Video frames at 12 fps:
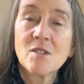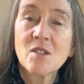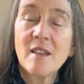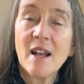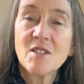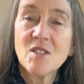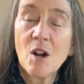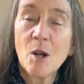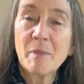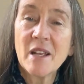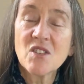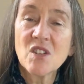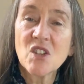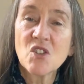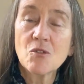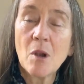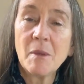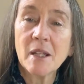That's our basic
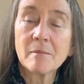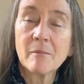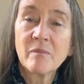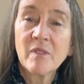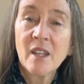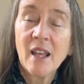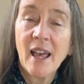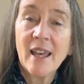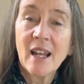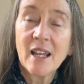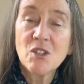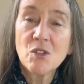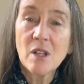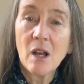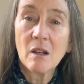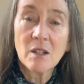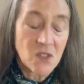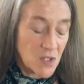strumming, and I can do
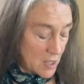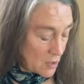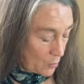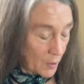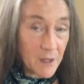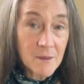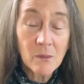that on a C chord.